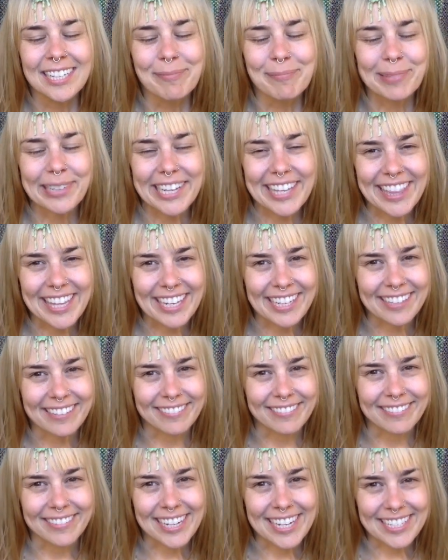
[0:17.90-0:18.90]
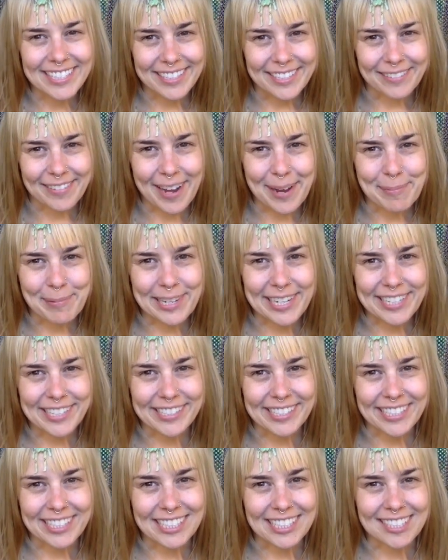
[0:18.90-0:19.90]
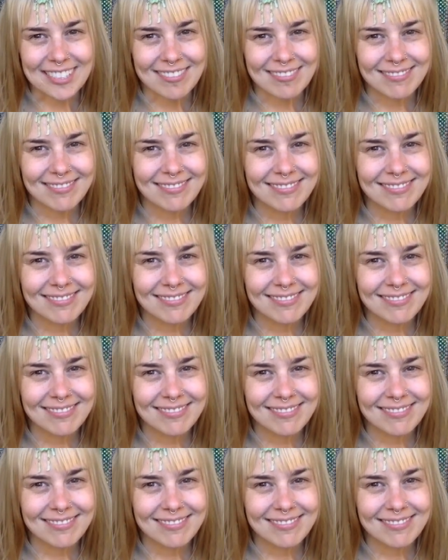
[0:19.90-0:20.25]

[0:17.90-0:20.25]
Breathe in and raise your vibration.